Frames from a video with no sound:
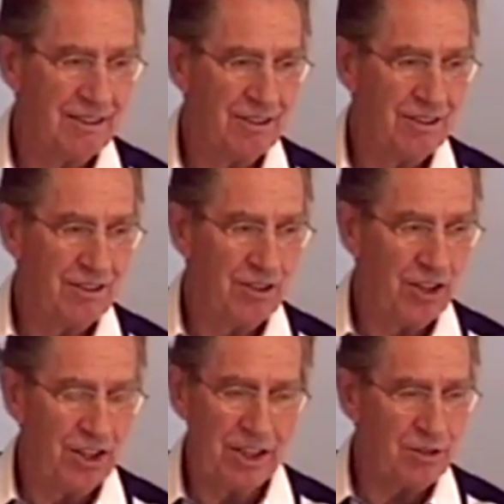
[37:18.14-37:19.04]
He
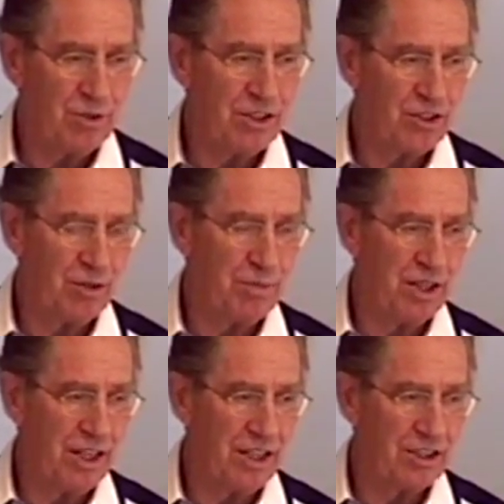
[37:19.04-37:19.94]
doesn't want somebody
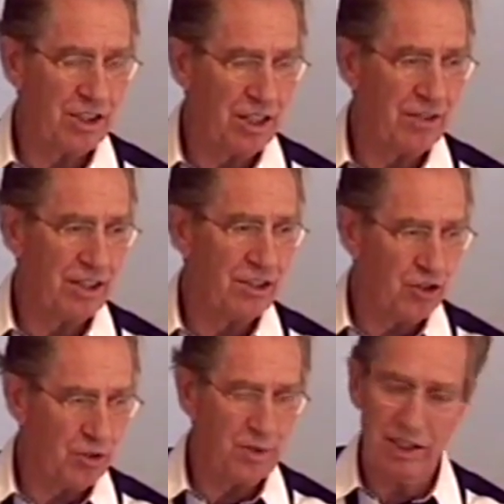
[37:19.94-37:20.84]
that's giving it just
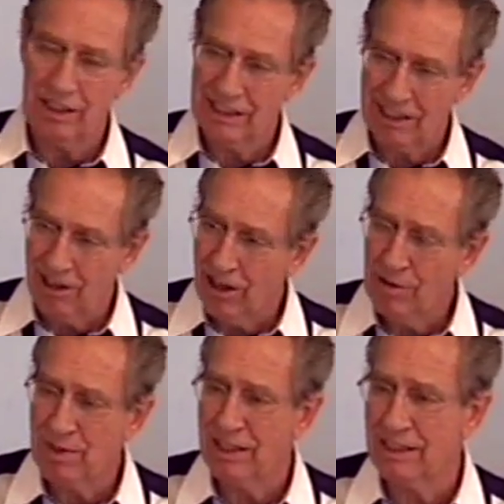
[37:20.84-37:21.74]
because the law
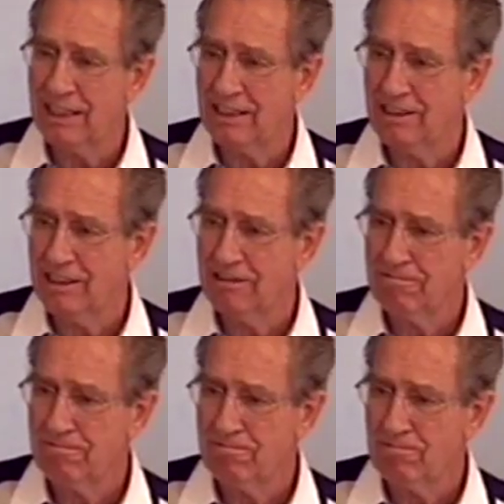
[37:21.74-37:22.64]
mandates it.
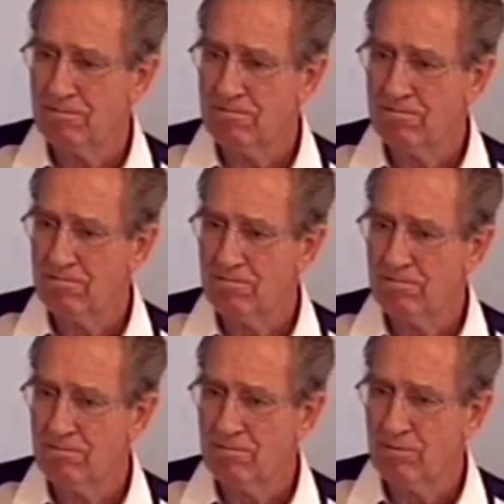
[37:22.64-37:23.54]

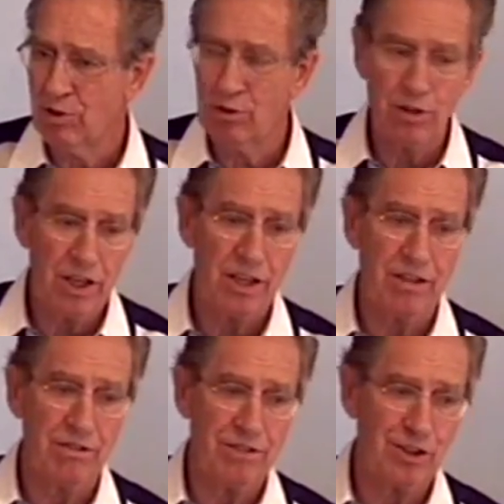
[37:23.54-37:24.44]
You give
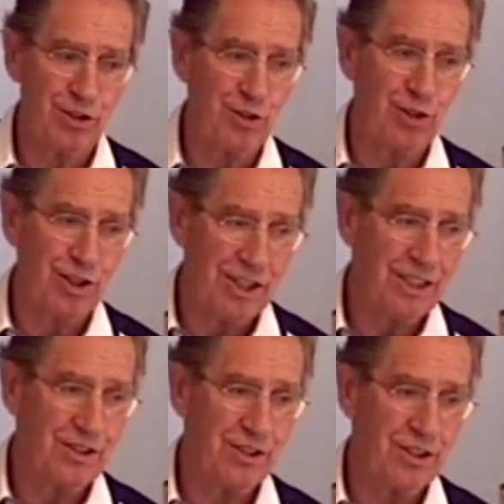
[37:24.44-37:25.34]
as the Lord lays it
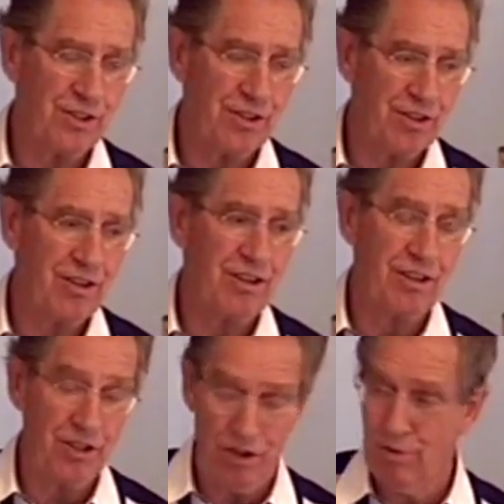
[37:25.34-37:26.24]
on your heart, and
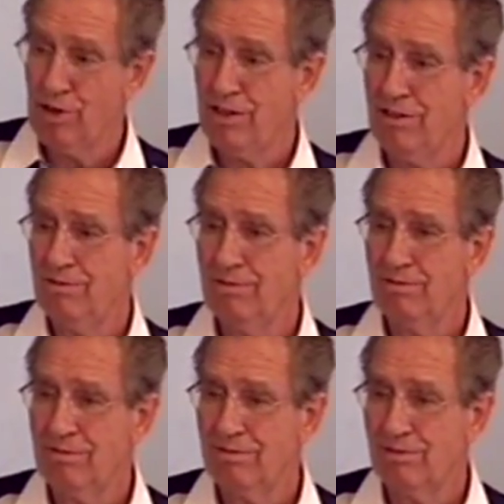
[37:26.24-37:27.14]
He will.
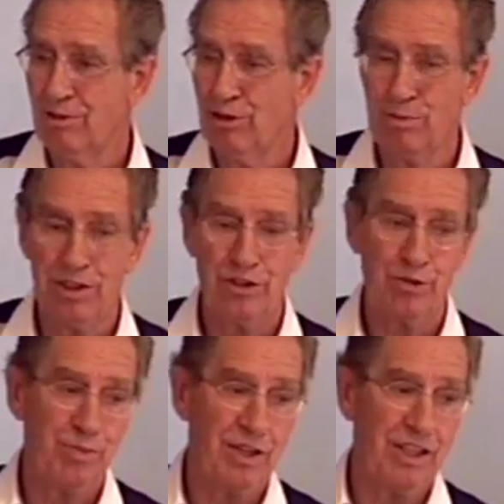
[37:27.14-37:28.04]
You'd be
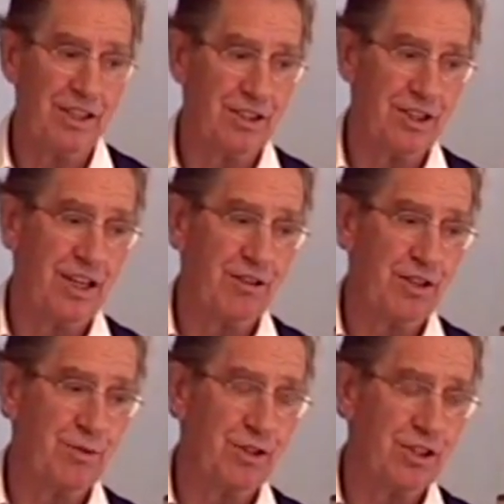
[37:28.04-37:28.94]
surprised how He will
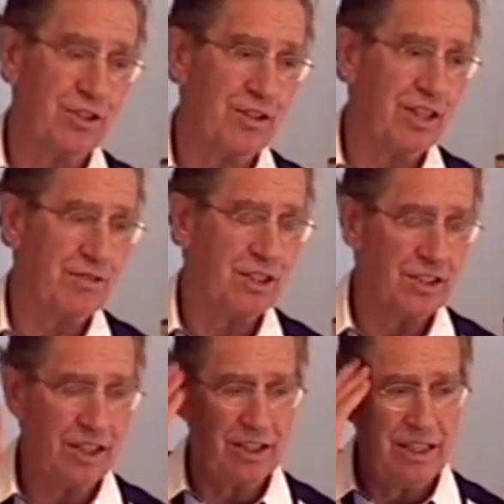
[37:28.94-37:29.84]
just all of a sudden
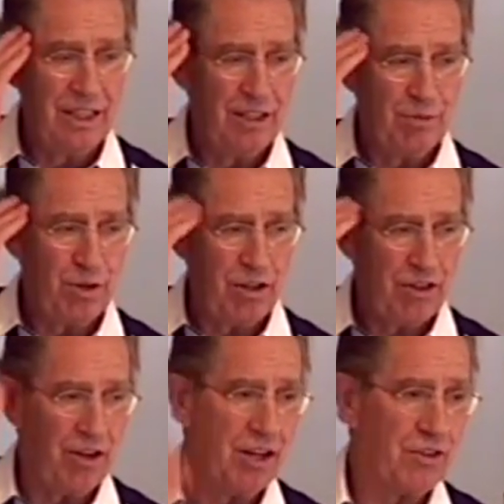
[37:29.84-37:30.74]
put a thought
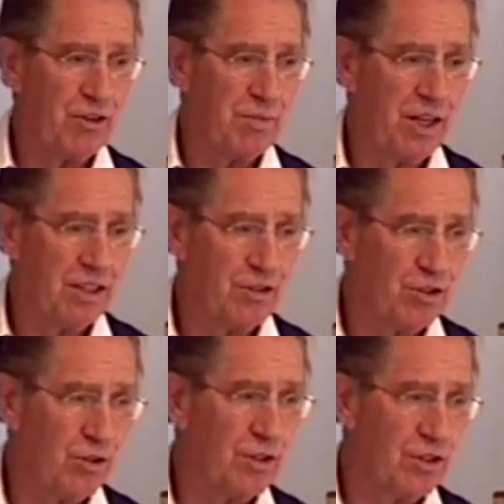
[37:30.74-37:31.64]
in your mind so and
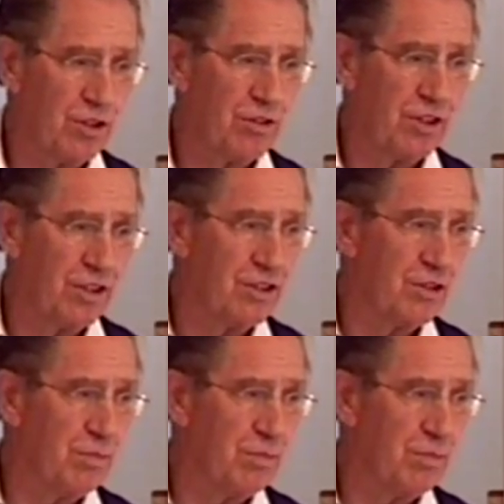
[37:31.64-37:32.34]
so needs some money.